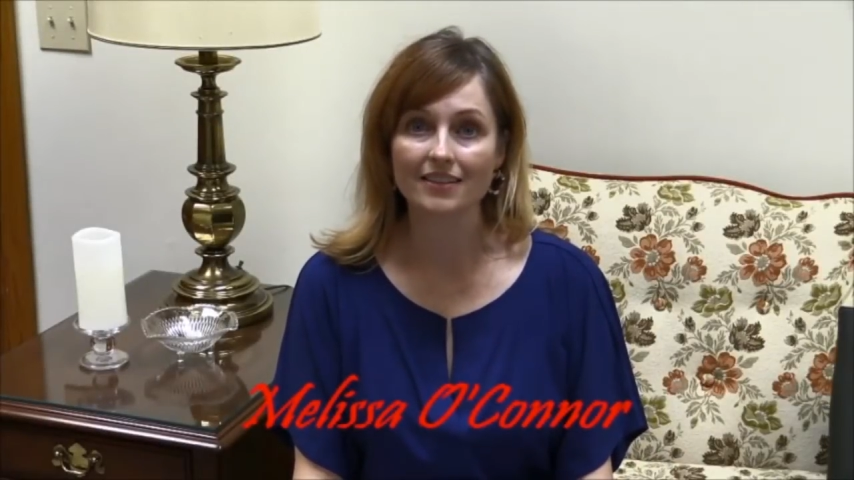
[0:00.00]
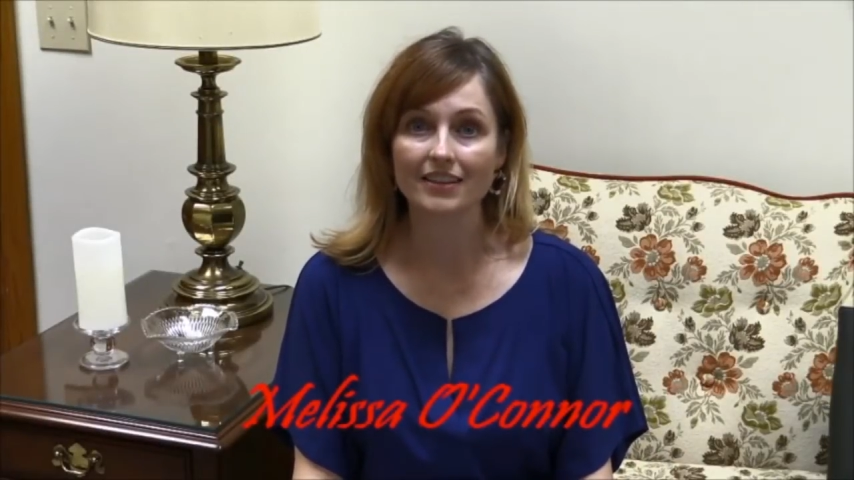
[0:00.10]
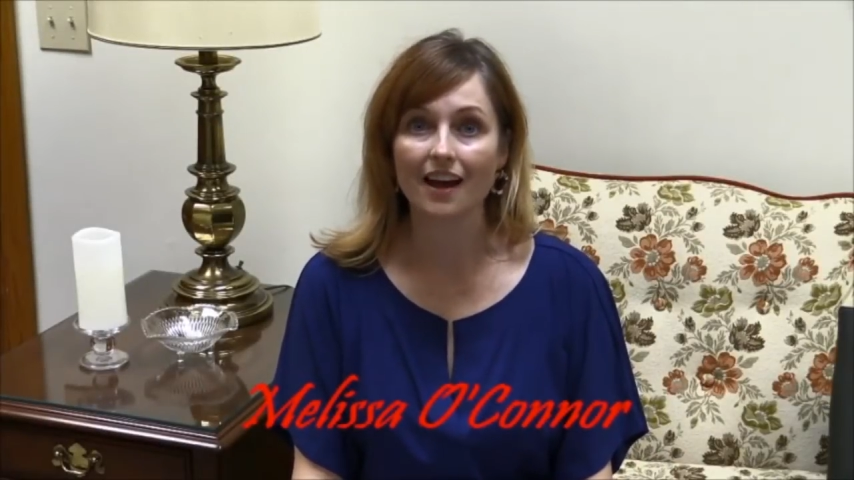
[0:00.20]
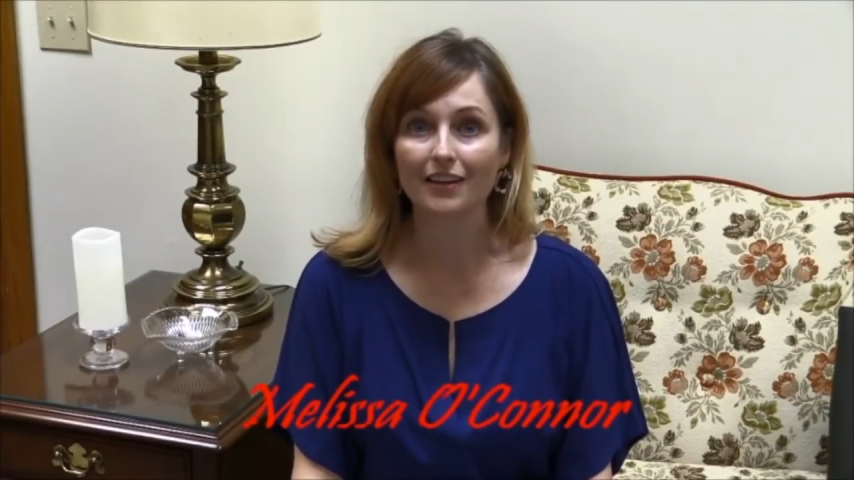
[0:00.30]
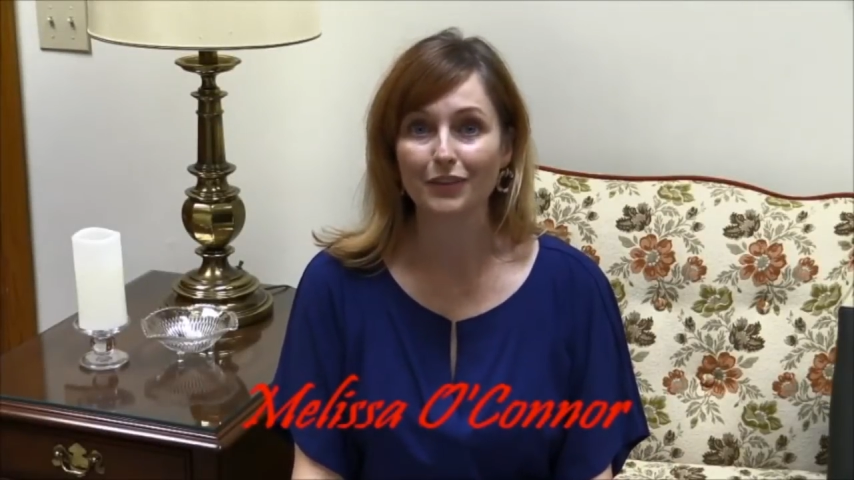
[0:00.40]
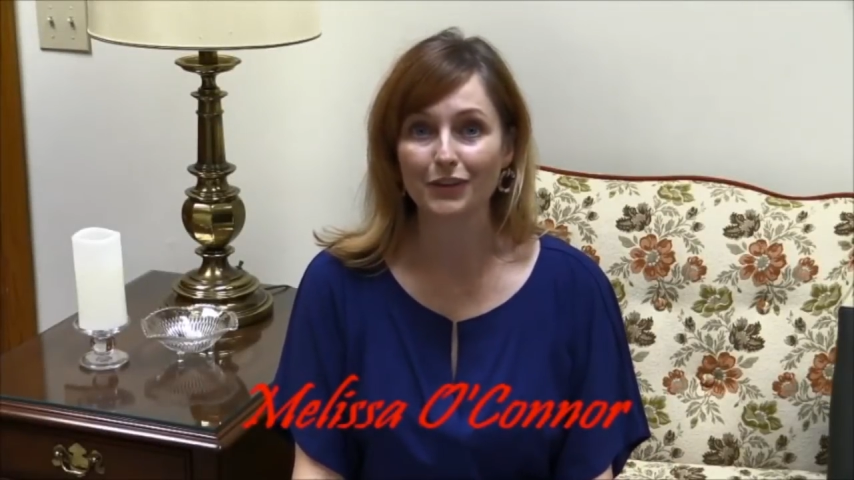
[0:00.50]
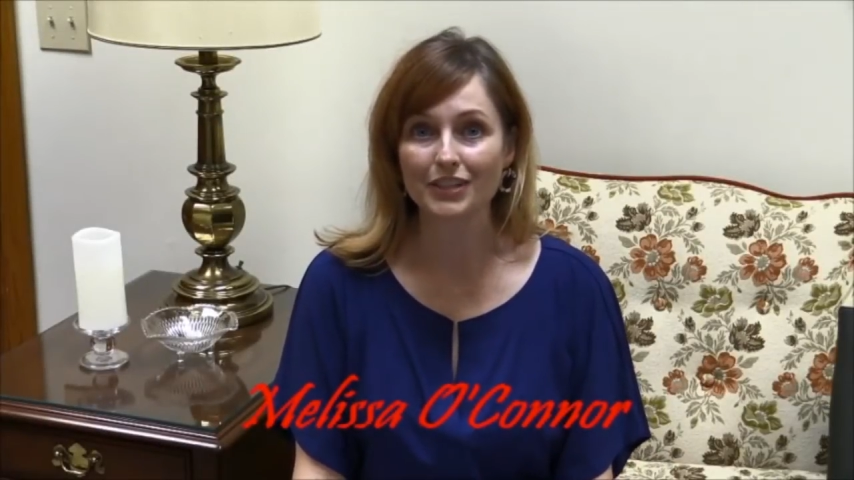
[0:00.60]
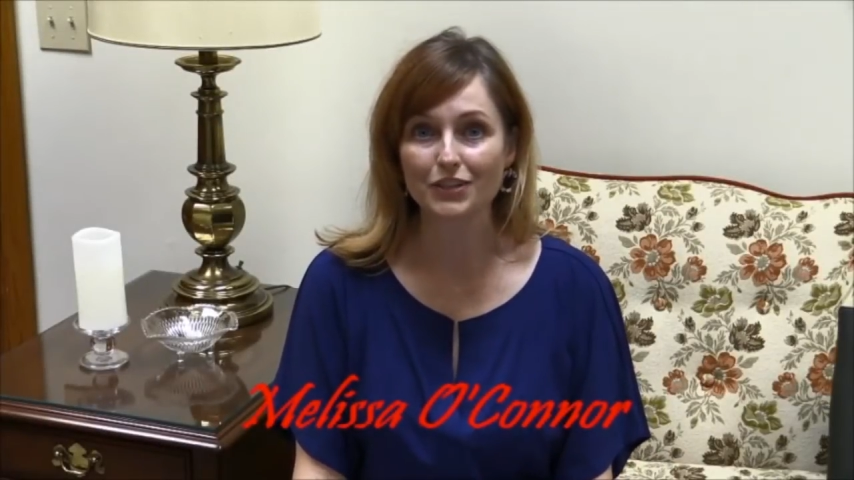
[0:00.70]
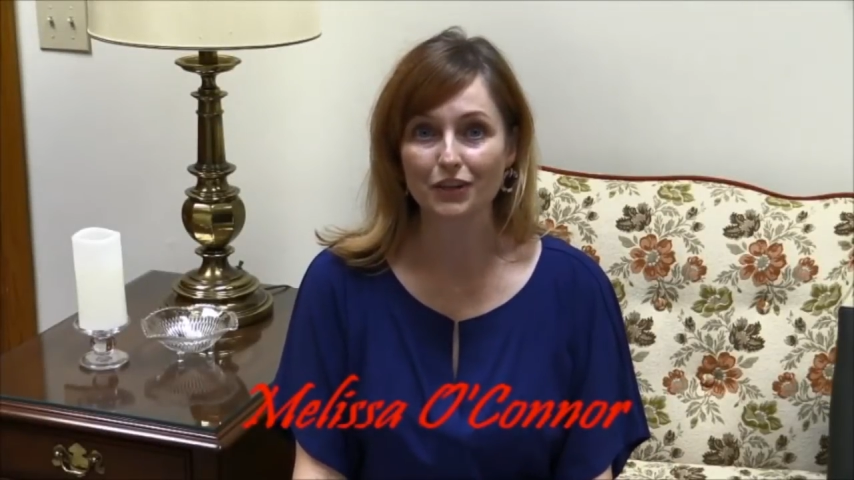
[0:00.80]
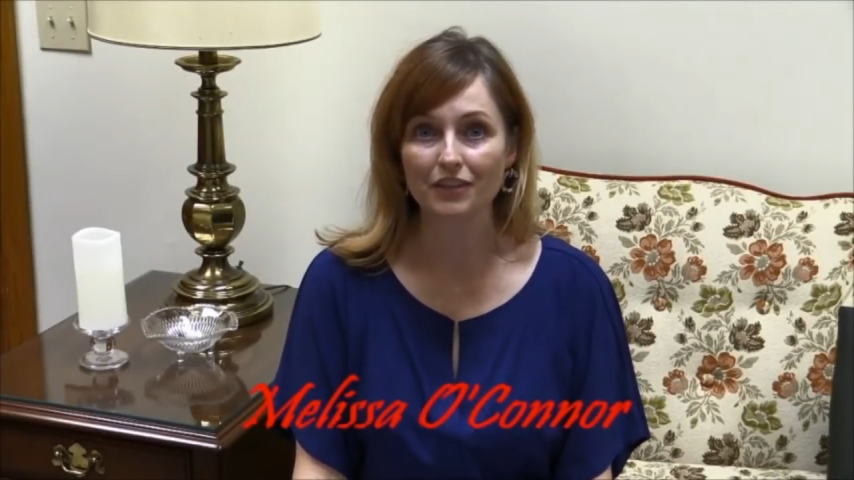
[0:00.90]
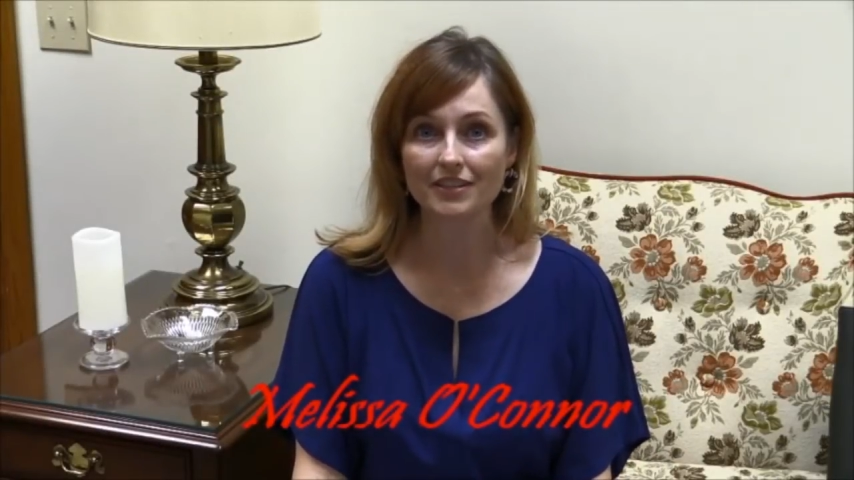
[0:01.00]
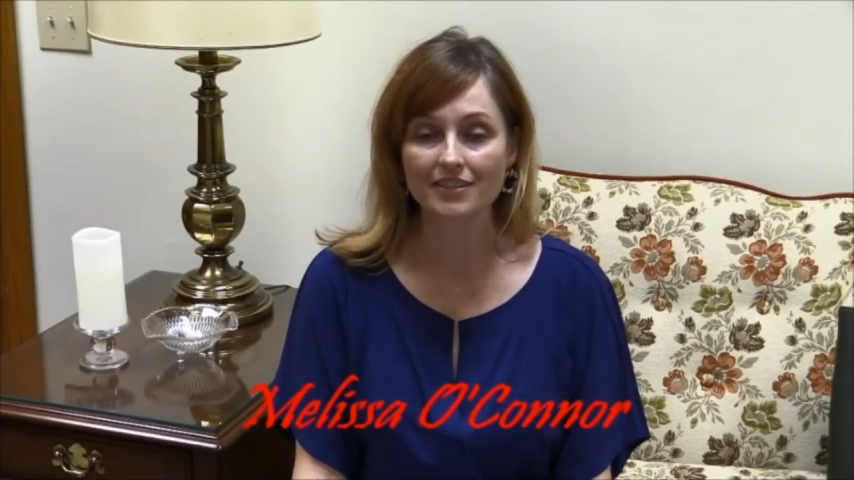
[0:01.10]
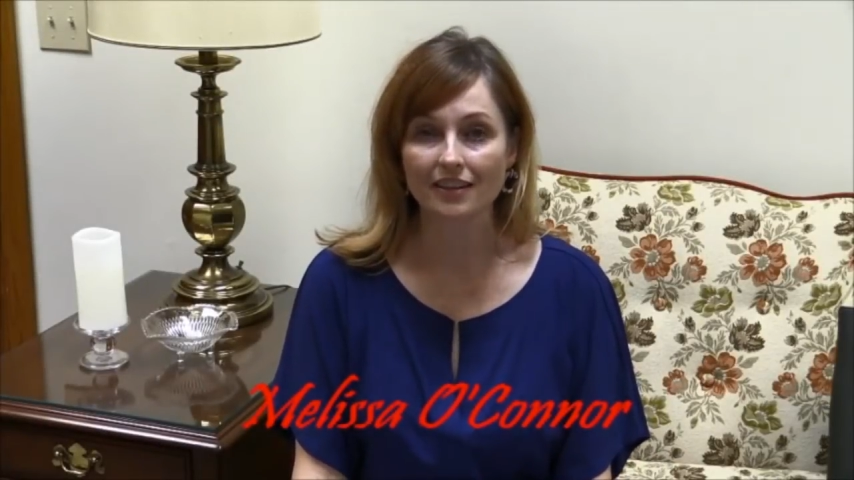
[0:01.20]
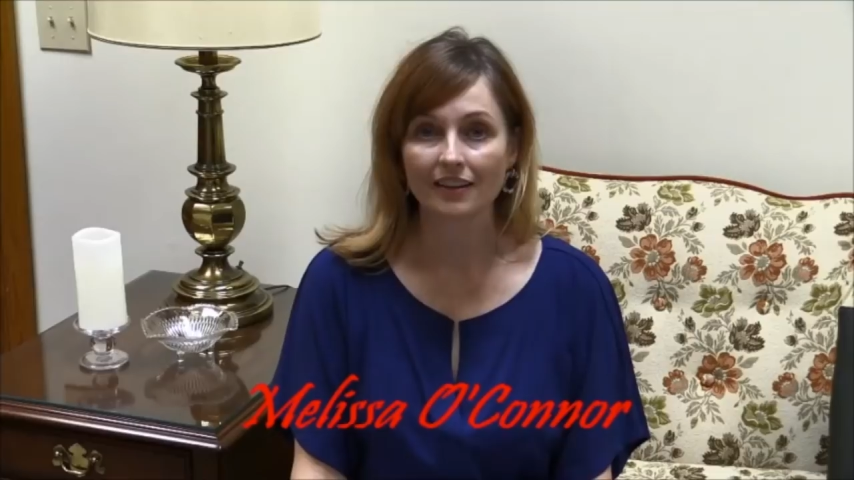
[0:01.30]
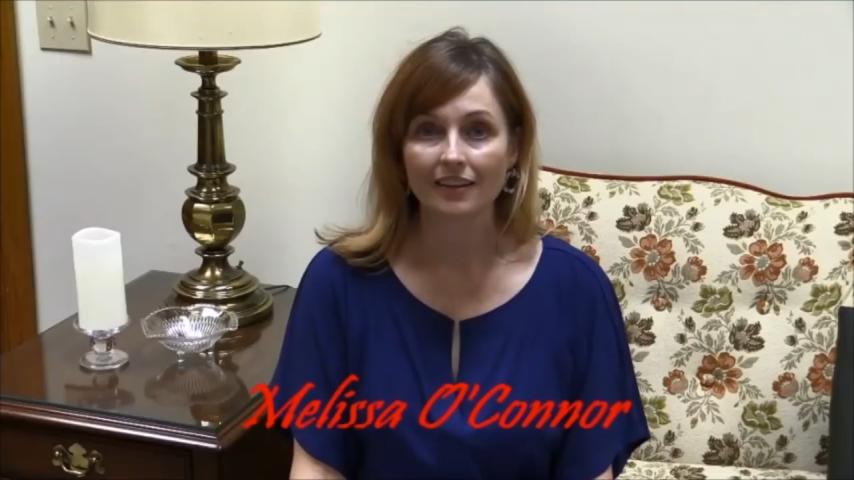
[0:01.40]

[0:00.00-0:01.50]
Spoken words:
the 9:30 service.